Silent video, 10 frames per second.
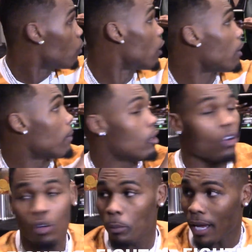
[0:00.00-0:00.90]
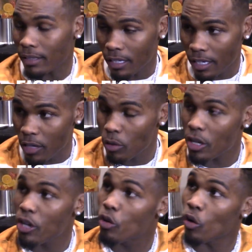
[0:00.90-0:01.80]
Well, my uncle back there,
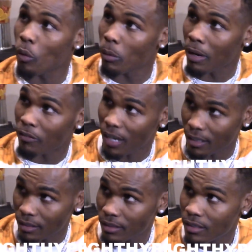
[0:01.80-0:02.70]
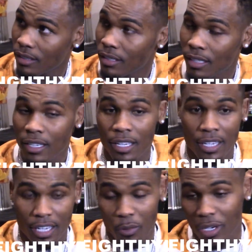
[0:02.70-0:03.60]
he grew up with my father.
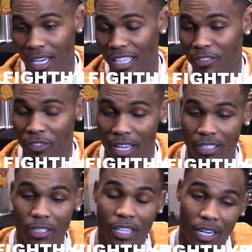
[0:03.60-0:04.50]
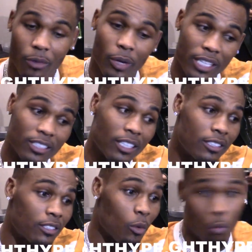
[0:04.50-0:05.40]
He realized father kind of raised
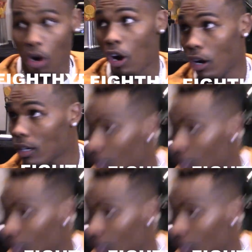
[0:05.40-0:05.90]
us wrong,